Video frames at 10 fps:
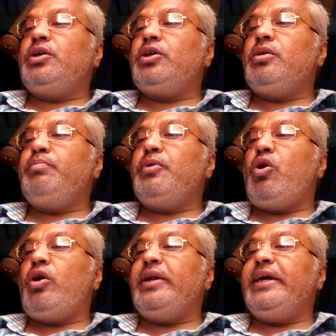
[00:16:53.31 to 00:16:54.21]
Trump,
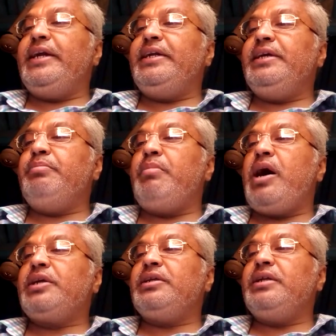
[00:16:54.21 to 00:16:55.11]
on 18
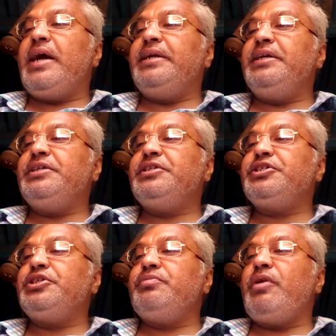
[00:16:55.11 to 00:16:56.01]
March
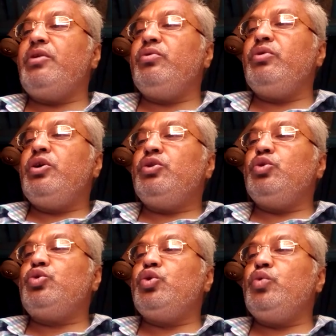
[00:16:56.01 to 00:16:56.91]
1965,
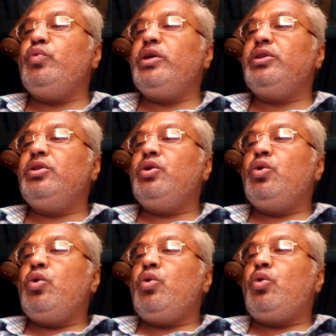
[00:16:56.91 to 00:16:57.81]
the Soviet
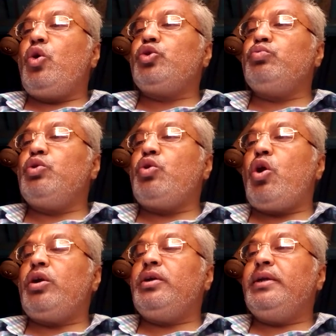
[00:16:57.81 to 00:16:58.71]

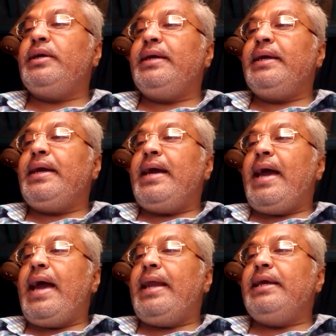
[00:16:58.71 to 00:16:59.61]
cosmonaut
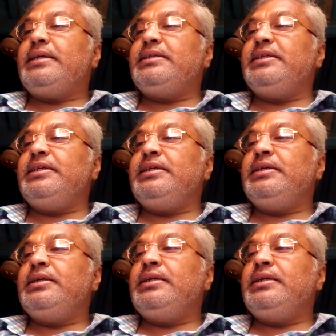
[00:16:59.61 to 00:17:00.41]
Alexei